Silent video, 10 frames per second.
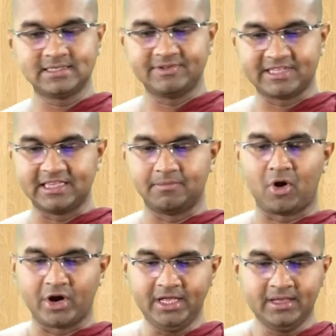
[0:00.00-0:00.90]
within the
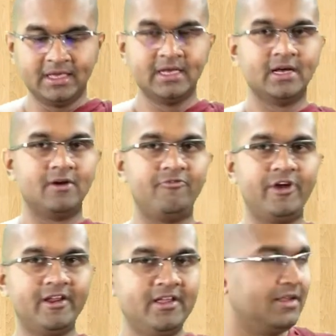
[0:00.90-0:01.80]
body. A
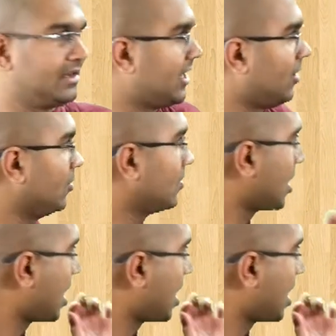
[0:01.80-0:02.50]
very Now,